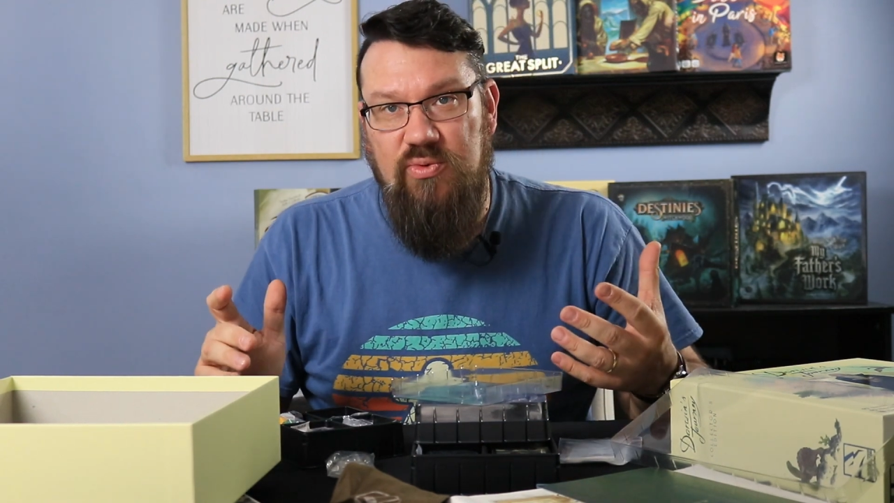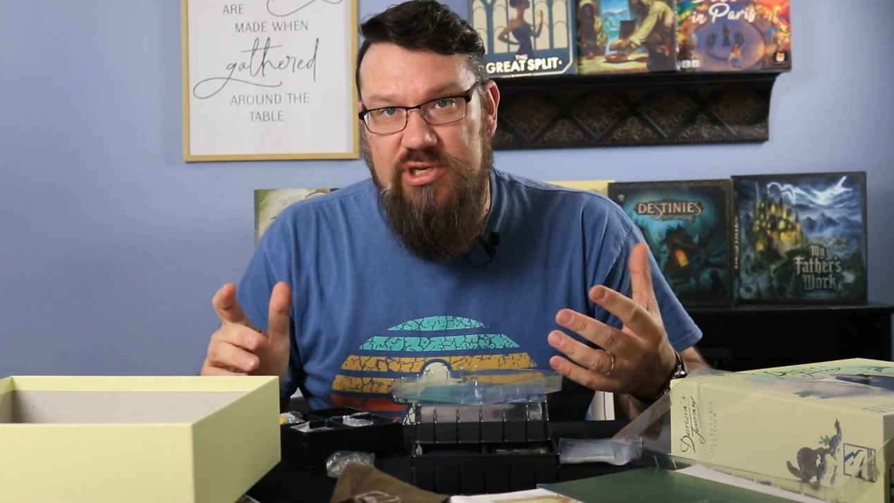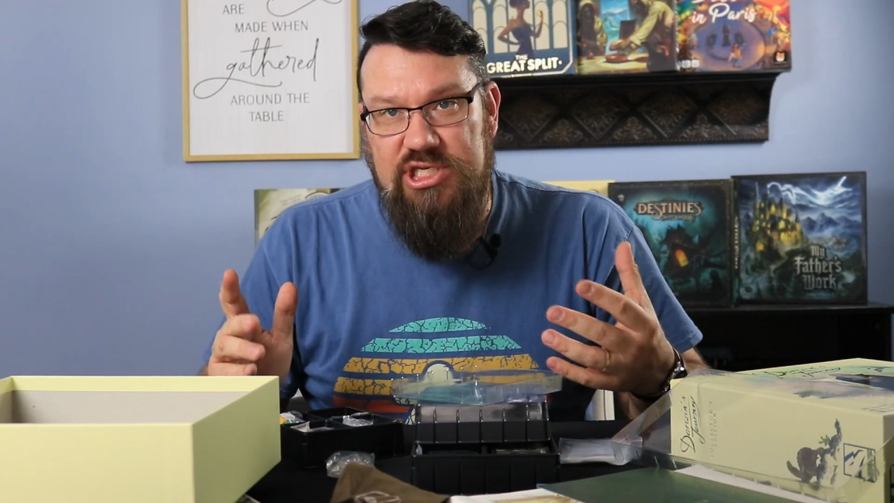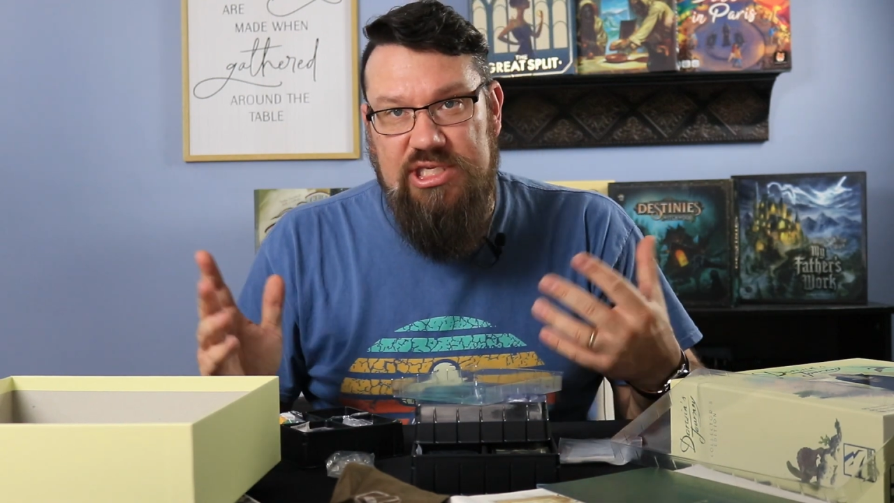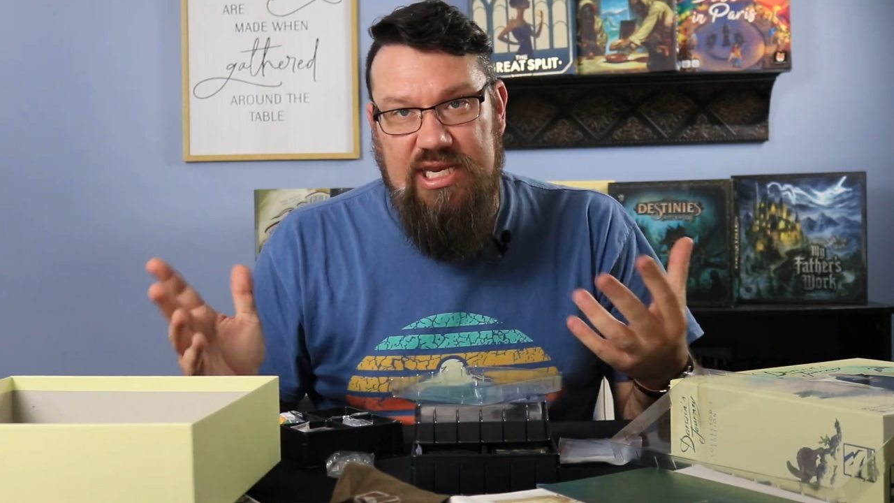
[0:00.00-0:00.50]

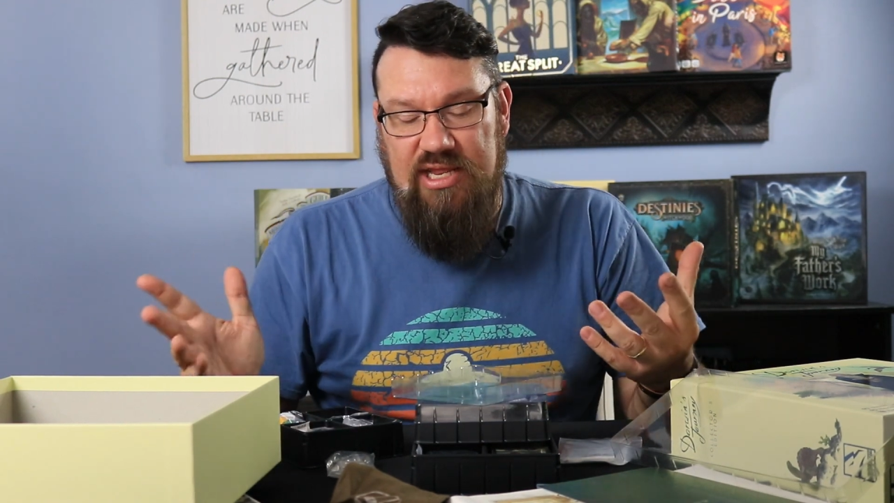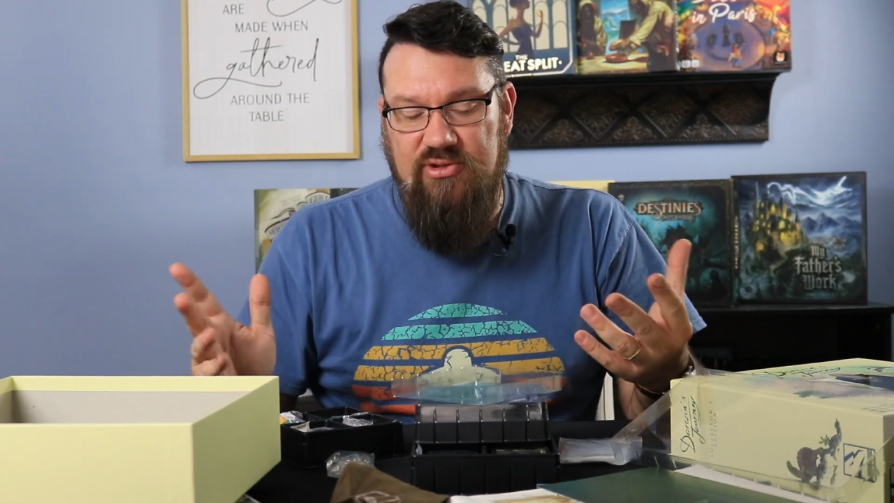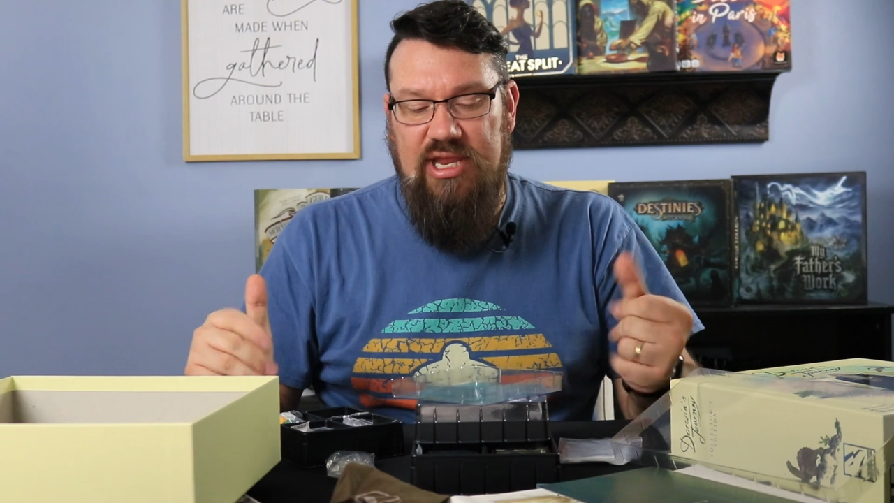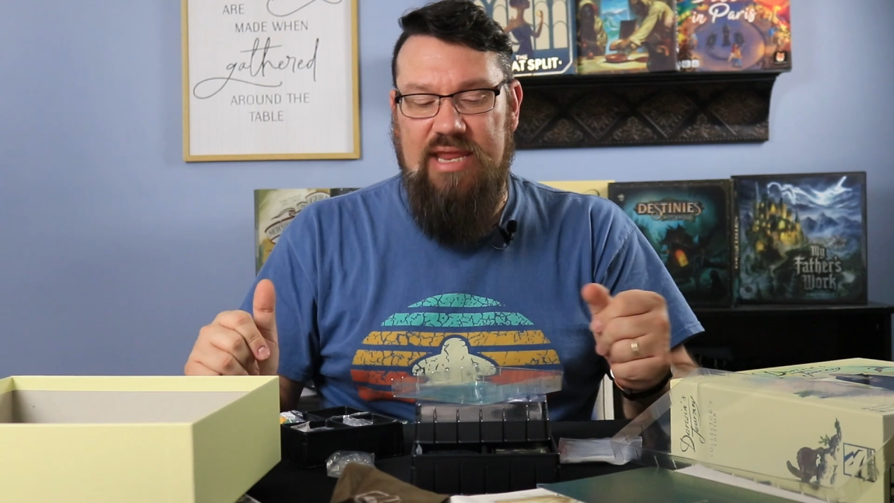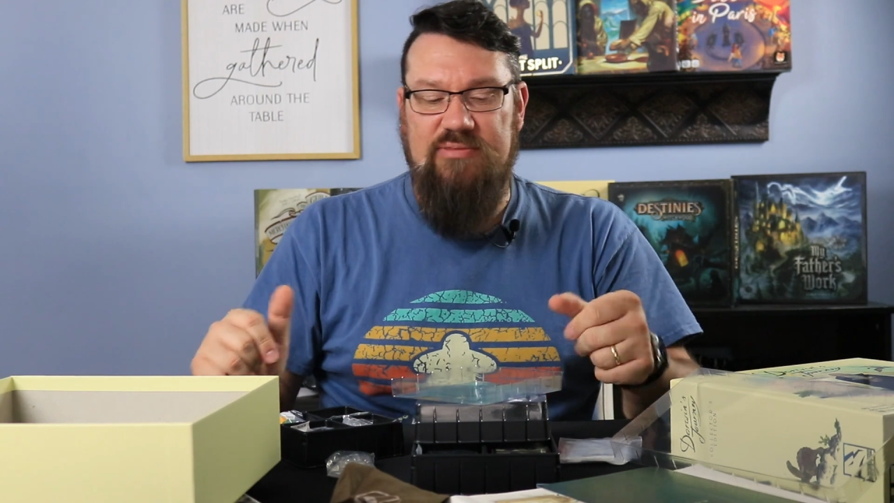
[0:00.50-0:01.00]
which is
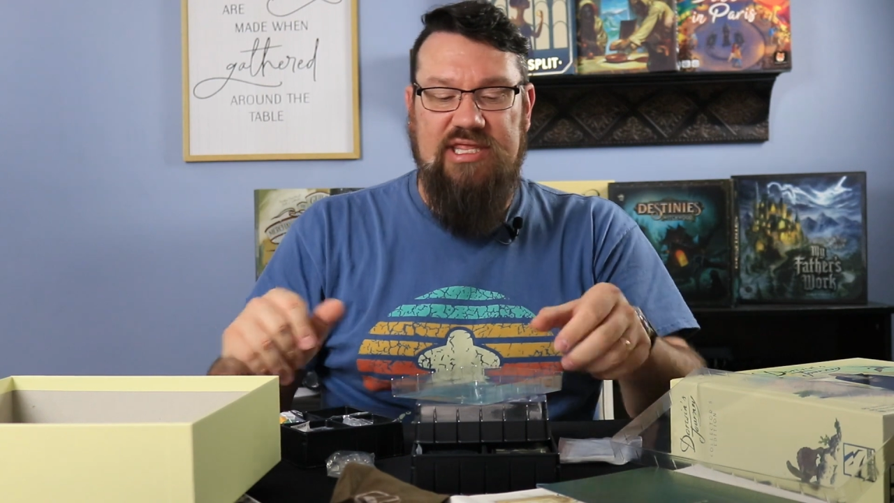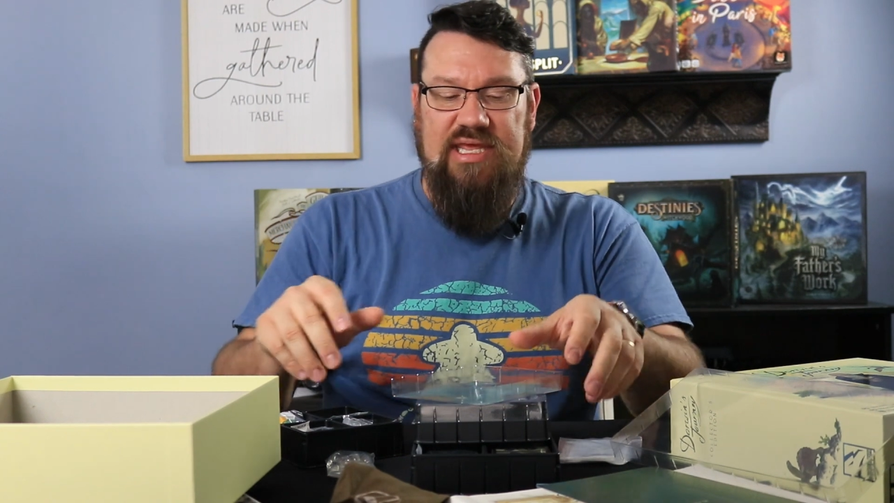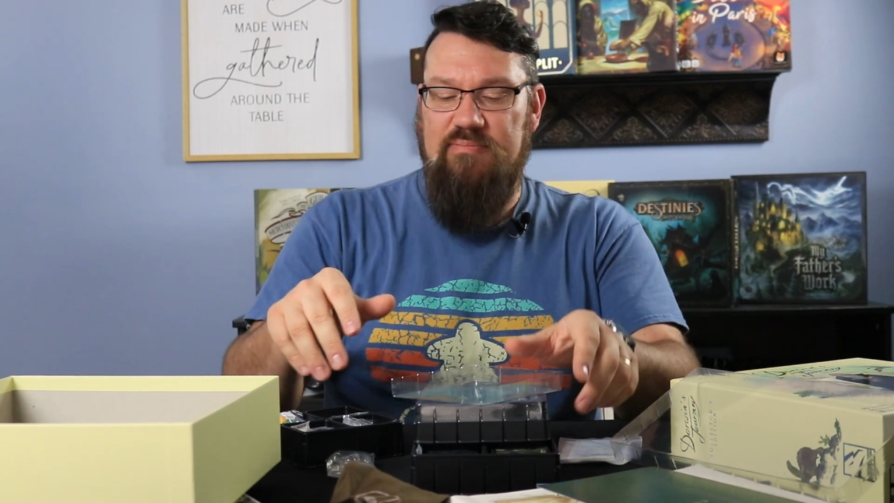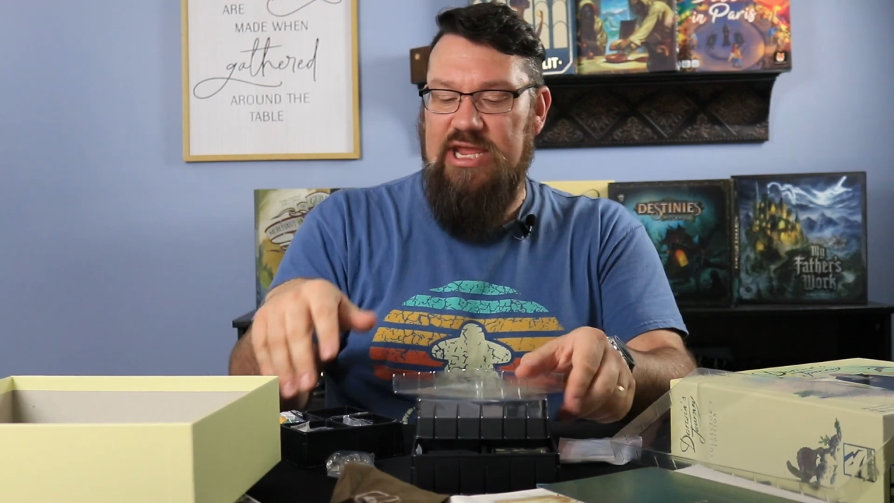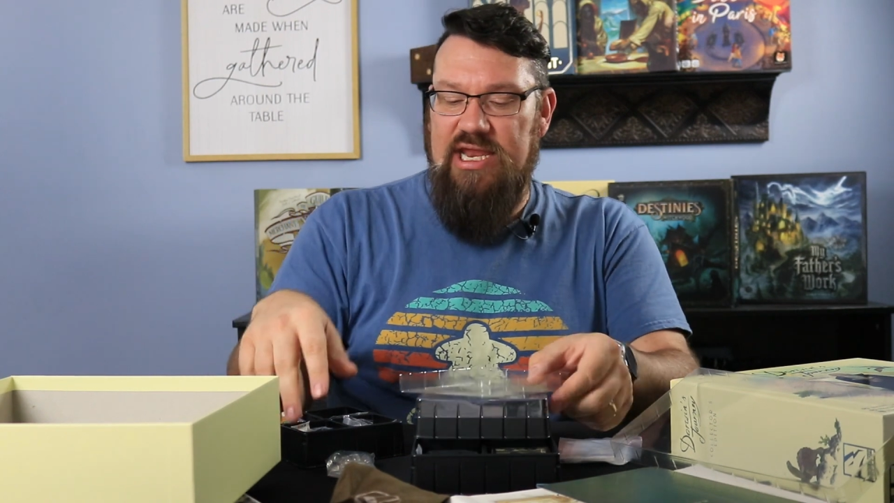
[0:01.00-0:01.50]
another game that
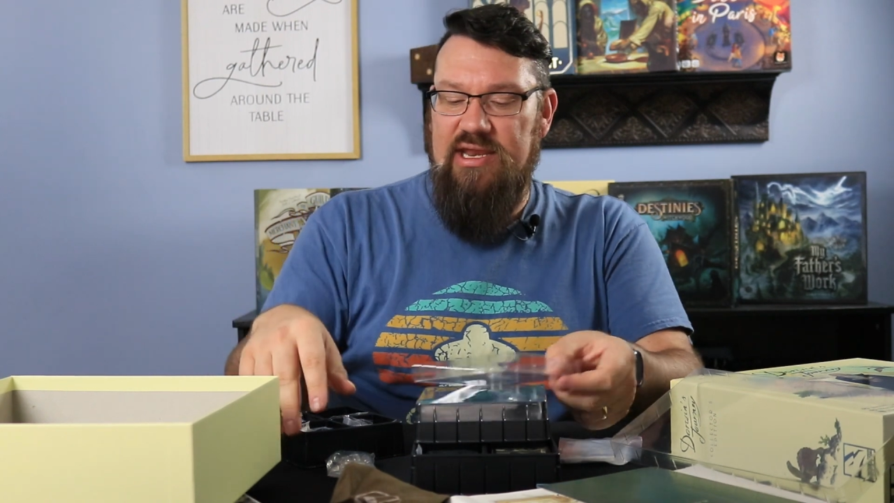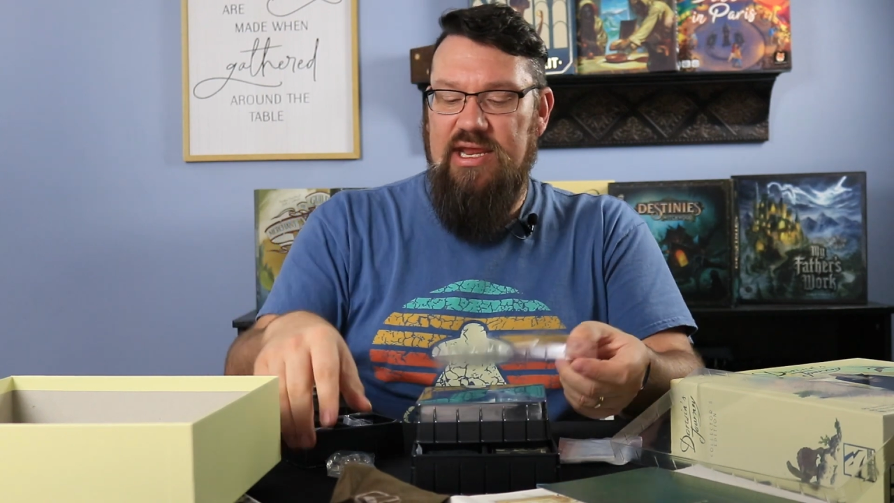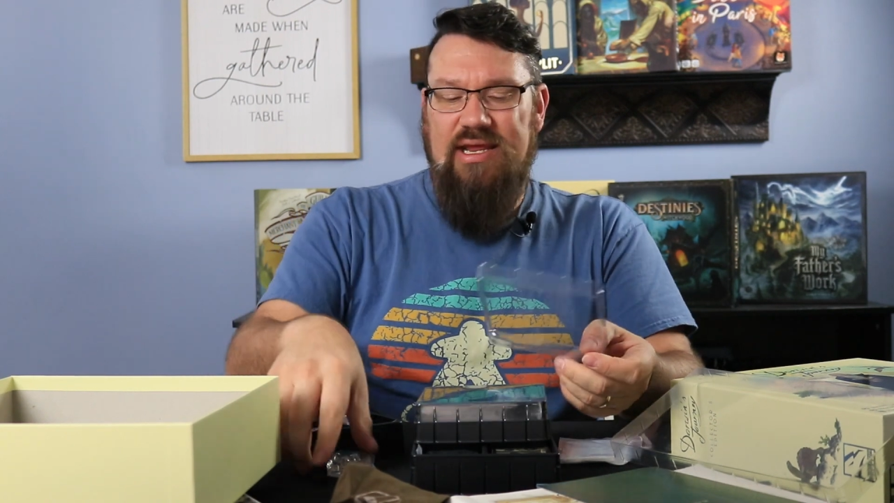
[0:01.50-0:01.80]
they made.